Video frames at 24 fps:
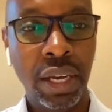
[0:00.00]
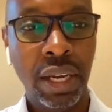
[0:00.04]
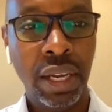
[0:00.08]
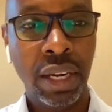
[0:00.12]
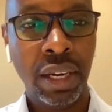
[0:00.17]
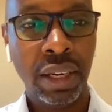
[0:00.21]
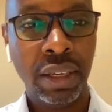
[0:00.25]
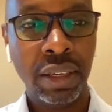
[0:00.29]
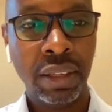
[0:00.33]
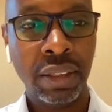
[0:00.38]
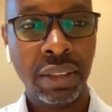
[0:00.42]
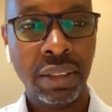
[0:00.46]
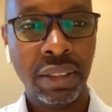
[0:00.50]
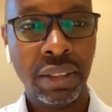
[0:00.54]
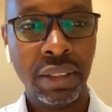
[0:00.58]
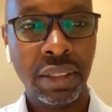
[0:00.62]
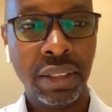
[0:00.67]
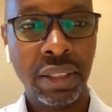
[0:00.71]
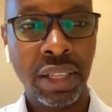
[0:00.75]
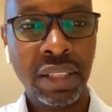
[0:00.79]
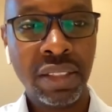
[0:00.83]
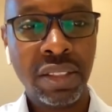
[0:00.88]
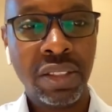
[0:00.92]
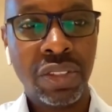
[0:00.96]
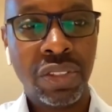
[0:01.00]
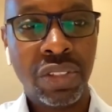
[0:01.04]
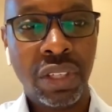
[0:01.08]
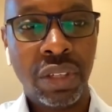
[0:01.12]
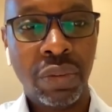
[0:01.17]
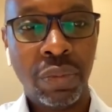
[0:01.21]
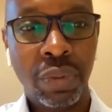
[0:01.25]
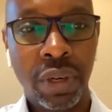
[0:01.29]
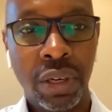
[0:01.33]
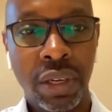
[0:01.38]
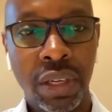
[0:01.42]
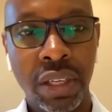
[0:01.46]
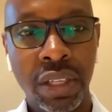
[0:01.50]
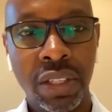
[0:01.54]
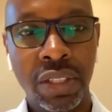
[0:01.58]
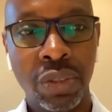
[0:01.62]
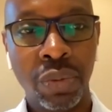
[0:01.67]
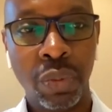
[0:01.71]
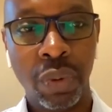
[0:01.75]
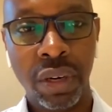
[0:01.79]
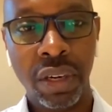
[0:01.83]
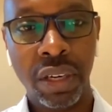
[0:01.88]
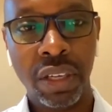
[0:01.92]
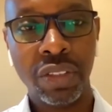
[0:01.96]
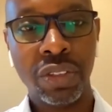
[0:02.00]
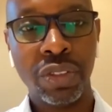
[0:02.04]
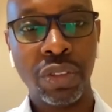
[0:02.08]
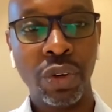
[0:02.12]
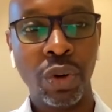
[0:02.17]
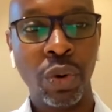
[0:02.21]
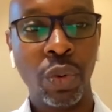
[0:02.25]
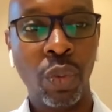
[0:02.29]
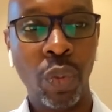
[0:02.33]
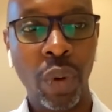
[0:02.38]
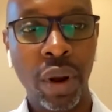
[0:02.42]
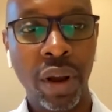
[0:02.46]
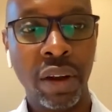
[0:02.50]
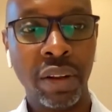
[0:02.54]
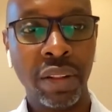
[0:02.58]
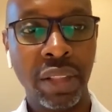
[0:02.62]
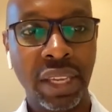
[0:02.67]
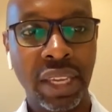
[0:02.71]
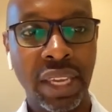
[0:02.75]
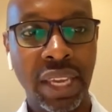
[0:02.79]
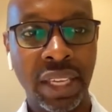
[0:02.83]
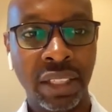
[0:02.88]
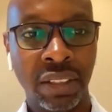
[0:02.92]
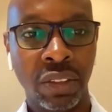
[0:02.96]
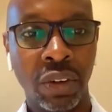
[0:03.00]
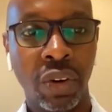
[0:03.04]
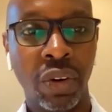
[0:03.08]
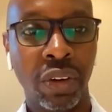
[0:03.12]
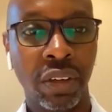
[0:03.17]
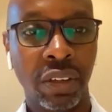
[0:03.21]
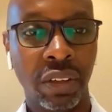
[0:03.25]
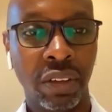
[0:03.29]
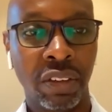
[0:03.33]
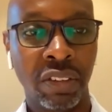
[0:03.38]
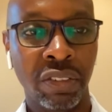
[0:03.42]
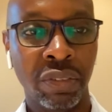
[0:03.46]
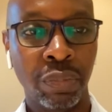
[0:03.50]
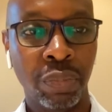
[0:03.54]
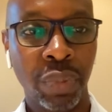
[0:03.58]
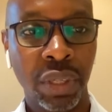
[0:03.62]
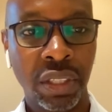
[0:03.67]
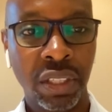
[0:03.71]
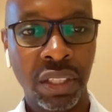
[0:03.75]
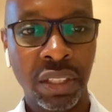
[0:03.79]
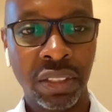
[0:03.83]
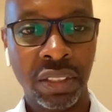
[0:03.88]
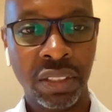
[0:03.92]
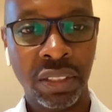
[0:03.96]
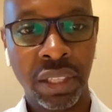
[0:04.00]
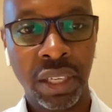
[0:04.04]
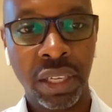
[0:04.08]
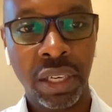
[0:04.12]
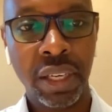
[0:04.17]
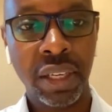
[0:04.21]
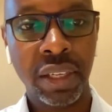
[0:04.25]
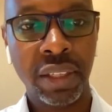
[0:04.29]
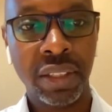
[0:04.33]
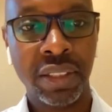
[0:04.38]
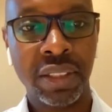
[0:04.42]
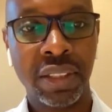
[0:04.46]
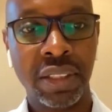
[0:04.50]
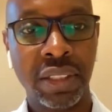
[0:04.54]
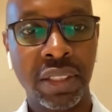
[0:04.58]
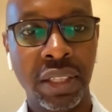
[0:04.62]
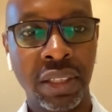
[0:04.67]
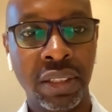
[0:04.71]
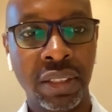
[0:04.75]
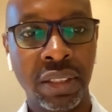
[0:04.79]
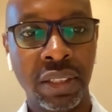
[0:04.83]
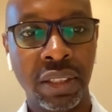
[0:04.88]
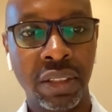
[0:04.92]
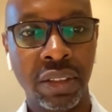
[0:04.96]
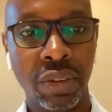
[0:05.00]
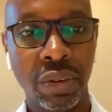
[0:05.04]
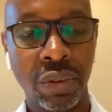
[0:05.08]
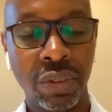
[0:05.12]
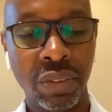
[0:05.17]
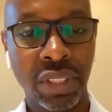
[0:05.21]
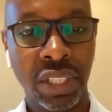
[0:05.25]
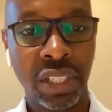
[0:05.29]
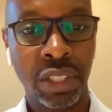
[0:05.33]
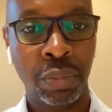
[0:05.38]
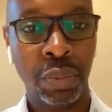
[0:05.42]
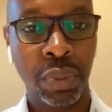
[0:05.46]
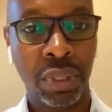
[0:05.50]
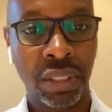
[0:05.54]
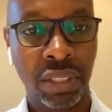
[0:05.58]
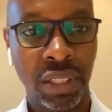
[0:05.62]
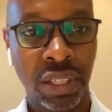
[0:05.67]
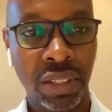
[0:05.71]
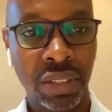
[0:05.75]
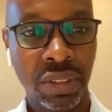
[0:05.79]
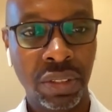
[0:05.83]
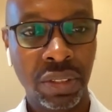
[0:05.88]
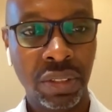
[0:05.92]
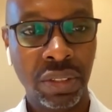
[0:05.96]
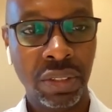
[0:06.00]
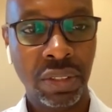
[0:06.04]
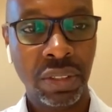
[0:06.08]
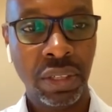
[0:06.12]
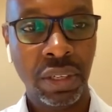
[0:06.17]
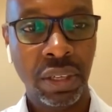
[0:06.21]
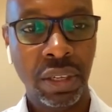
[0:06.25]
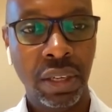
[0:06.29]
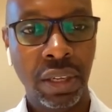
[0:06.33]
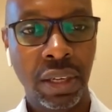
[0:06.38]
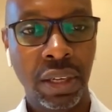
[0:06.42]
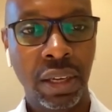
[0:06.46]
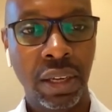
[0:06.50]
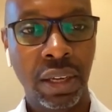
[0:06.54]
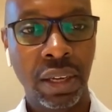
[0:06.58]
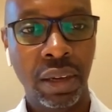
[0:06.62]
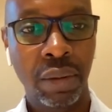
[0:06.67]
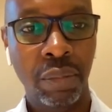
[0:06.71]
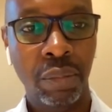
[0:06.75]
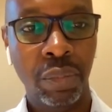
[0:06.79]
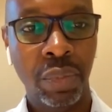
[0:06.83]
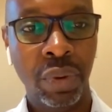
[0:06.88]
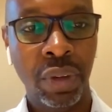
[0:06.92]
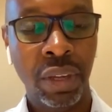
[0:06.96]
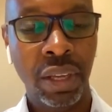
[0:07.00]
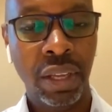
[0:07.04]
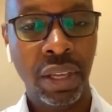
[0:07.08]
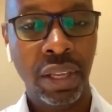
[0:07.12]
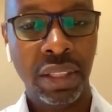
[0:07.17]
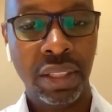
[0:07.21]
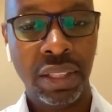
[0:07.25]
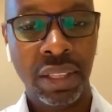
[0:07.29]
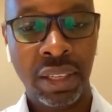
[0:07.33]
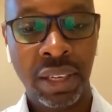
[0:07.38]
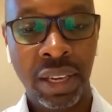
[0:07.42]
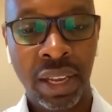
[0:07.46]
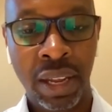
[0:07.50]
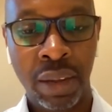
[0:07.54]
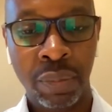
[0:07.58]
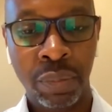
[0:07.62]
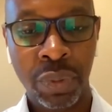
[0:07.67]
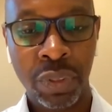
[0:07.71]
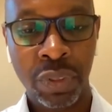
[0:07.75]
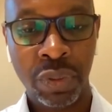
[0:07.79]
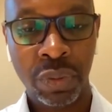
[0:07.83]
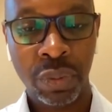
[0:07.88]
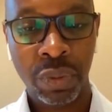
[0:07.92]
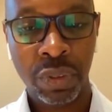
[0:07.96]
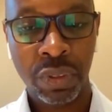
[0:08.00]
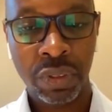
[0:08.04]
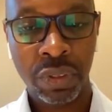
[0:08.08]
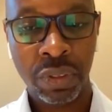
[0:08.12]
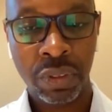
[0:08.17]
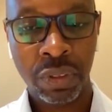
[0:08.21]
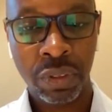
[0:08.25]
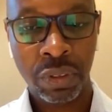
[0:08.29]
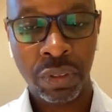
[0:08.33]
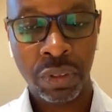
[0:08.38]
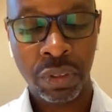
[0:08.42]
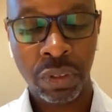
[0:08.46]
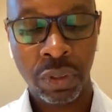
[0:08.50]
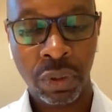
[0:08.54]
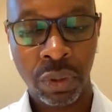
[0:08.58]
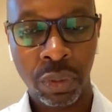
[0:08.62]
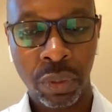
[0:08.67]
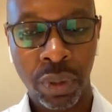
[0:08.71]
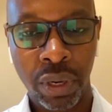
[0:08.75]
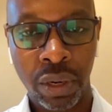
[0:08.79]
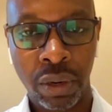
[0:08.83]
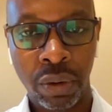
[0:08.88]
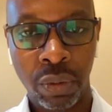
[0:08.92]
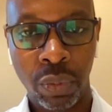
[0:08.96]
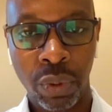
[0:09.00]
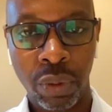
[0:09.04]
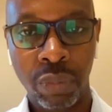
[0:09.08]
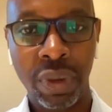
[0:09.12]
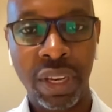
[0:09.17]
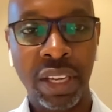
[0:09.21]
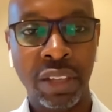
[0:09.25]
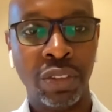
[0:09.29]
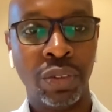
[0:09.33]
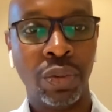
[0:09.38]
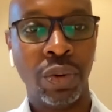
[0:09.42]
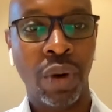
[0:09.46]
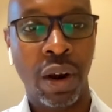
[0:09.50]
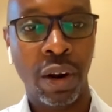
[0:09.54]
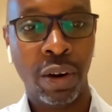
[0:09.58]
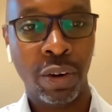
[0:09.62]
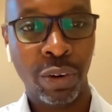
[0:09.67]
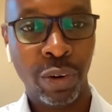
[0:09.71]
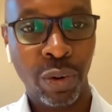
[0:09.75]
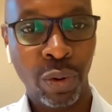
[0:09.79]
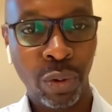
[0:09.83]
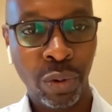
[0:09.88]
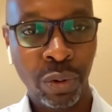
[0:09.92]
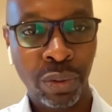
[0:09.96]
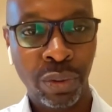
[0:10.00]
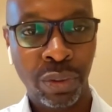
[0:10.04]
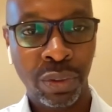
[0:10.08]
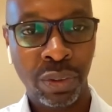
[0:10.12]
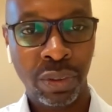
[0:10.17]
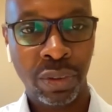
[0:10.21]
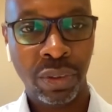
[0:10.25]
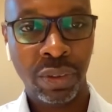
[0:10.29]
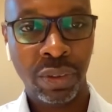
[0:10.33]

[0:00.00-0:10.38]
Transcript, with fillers: And I get, that's a journey where each one needs to know where they get on and off. But it's clearly setting those expectations um, that happens with, to, to know where, when we get to our north,